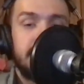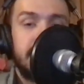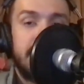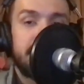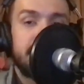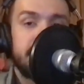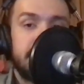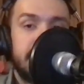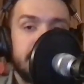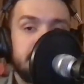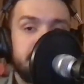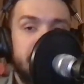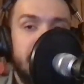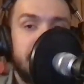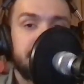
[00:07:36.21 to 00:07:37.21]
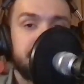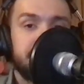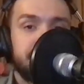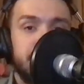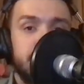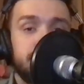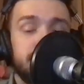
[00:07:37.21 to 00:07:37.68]
Having a lot of
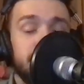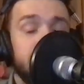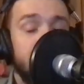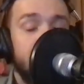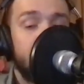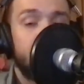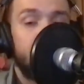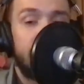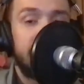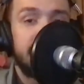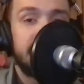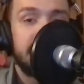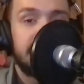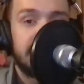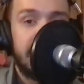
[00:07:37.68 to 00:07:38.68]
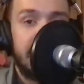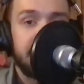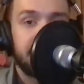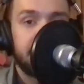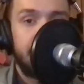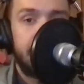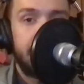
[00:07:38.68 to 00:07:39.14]
sponsors goes a long way in
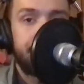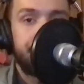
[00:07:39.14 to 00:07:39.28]
NASCAR.